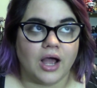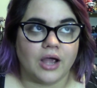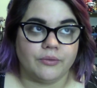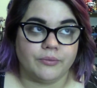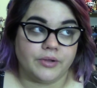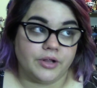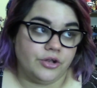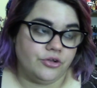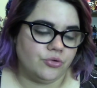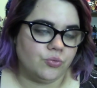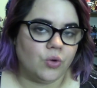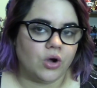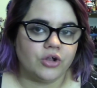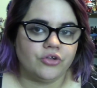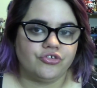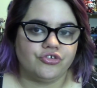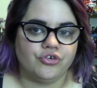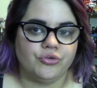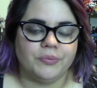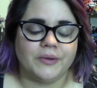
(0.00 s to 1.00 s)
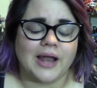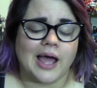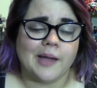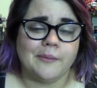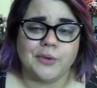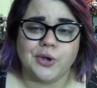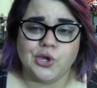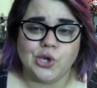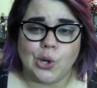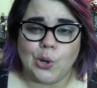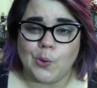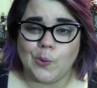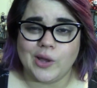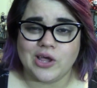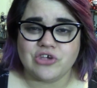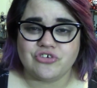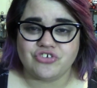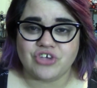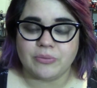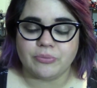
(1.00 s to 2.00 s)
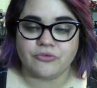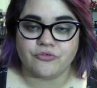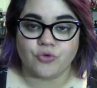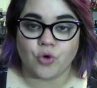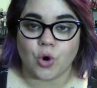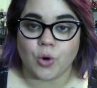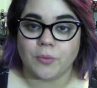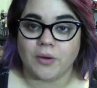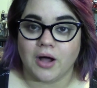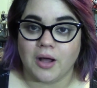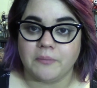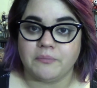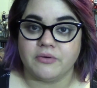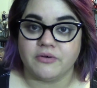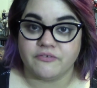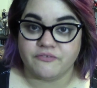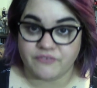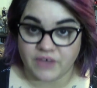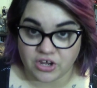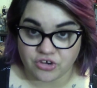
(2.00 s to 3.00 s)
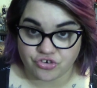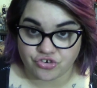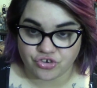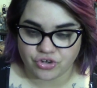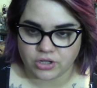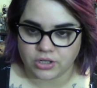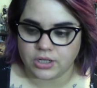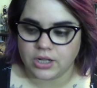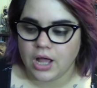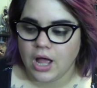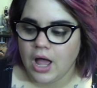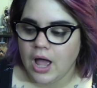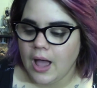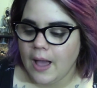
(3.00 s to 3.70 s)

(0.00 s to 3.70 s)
I really do want to, but I'm in no way, shape, or form a professional,